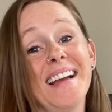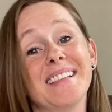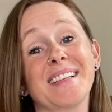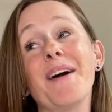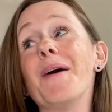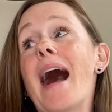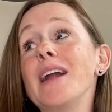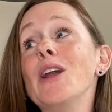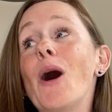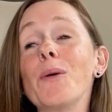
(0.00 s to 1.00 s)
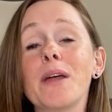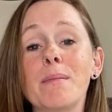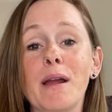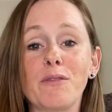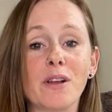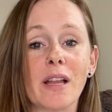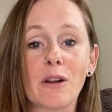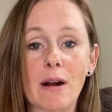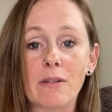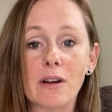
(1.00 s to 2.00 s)
So I know that it might feel like
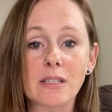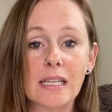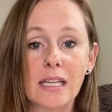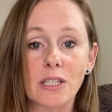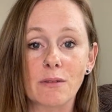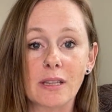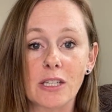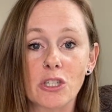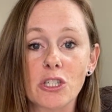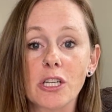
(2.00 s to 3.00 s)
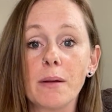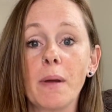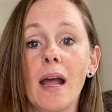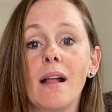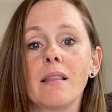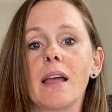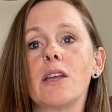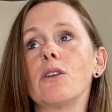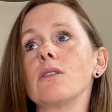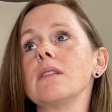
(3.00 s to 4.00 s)
Groundhog Day in your relationship,
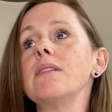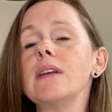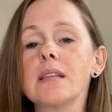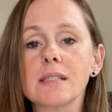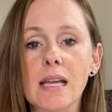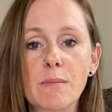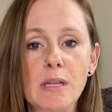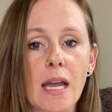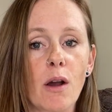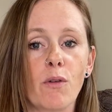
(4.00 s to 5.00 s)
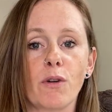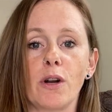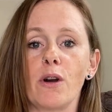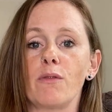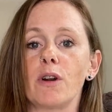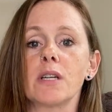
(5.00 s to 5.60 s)
like you're living the same day over and over.